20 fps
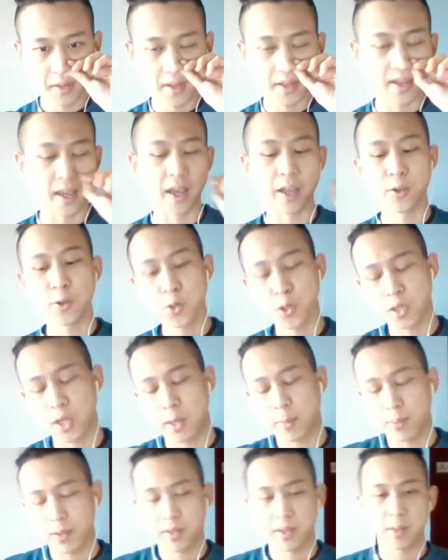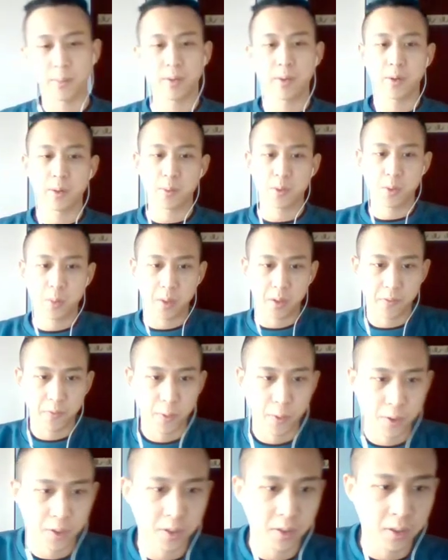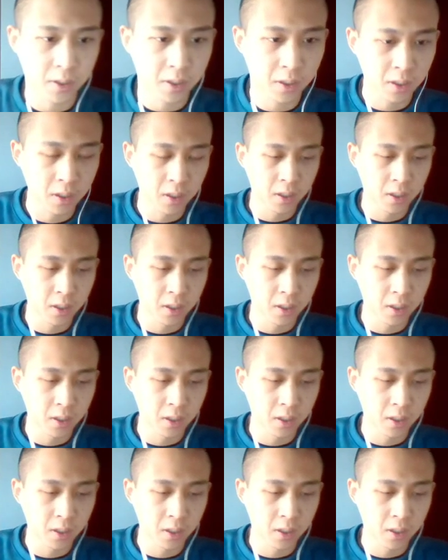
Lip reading: yeah, usually I play Netplay when I'm streaming, unfortunately.